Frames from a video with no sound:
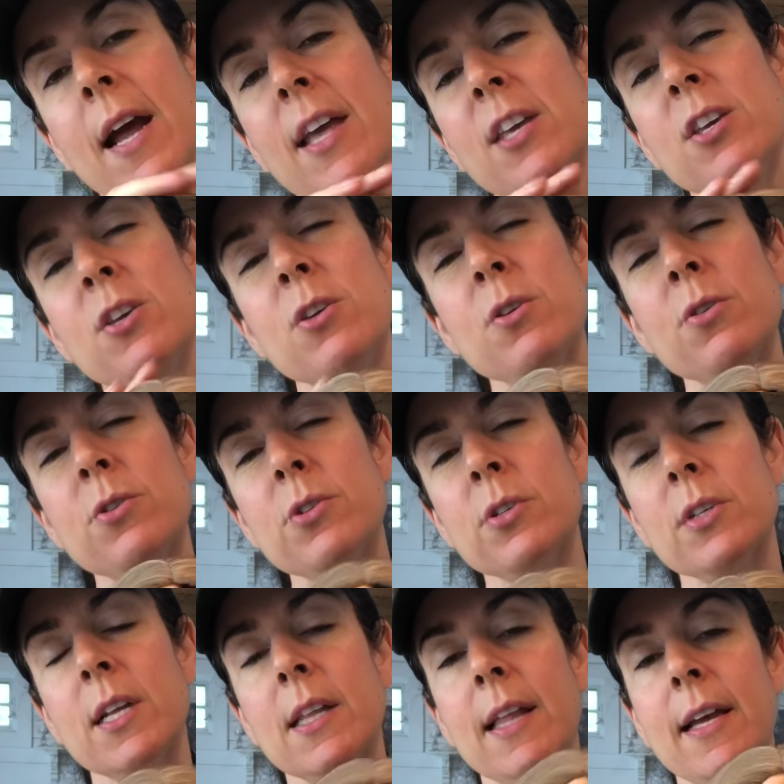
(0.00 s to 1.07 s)
I
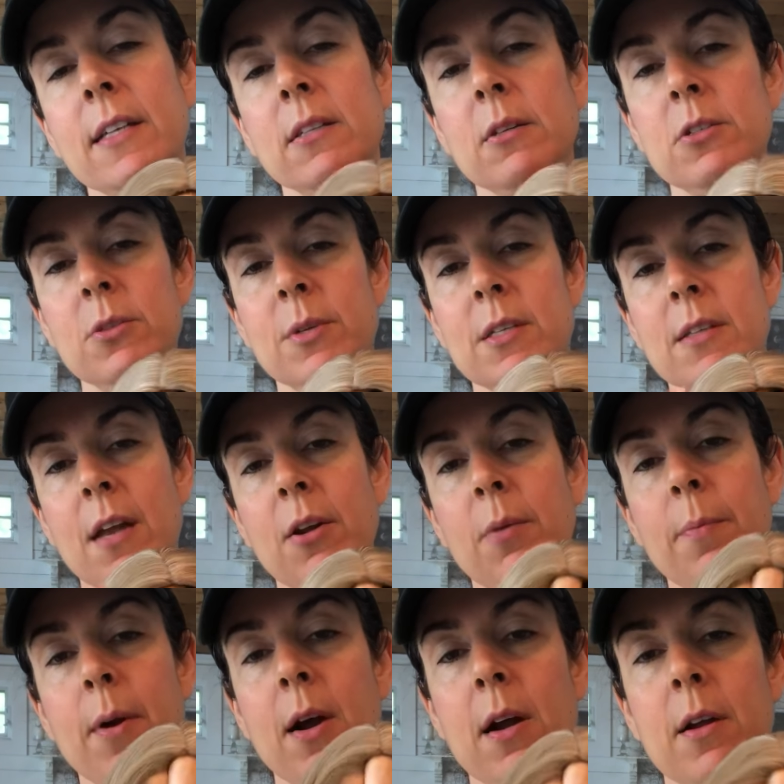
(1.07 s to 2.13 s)
usually like to do a center
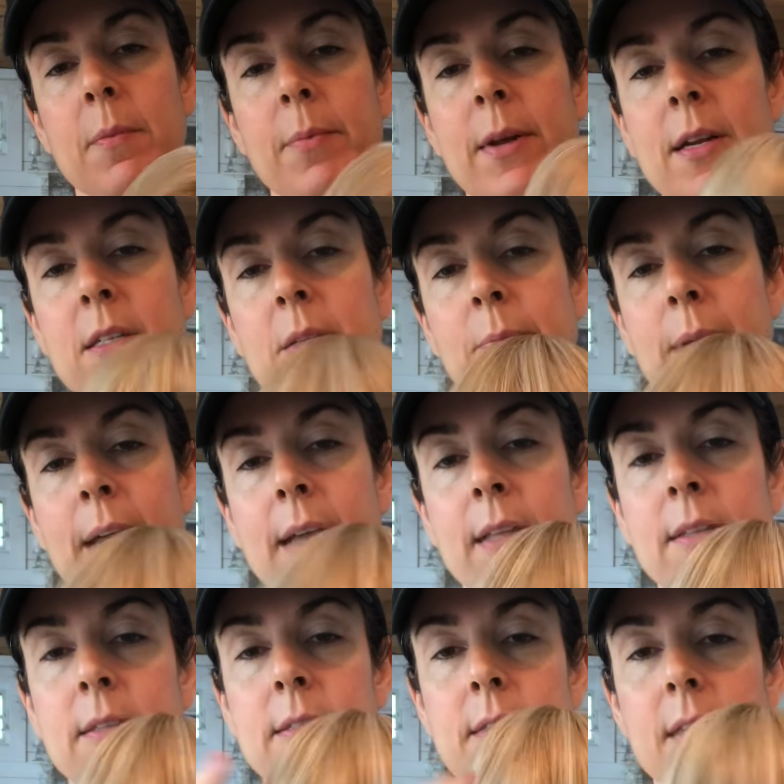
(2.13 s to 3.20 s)
part, but it
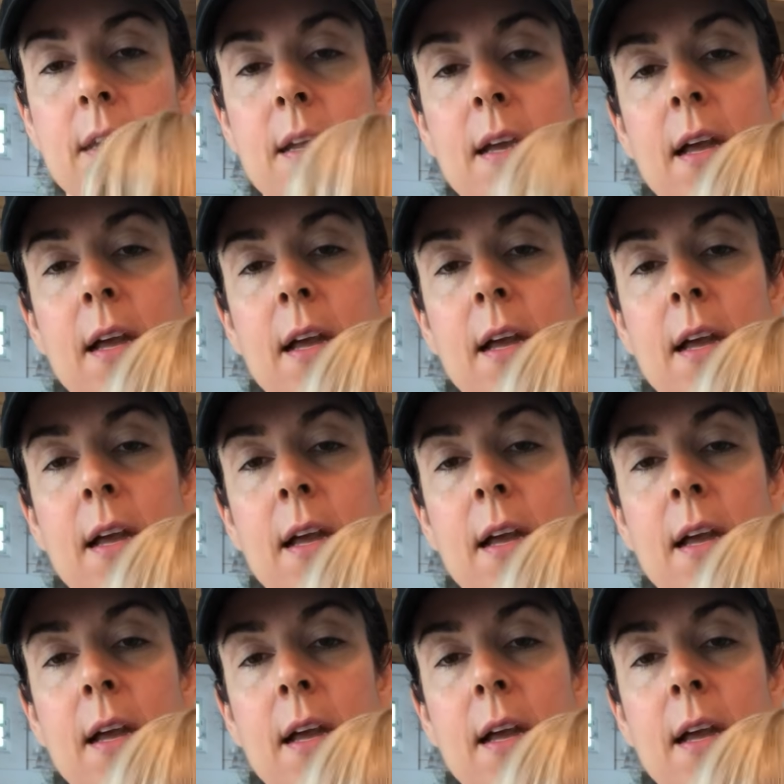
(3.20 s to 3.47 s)
depends.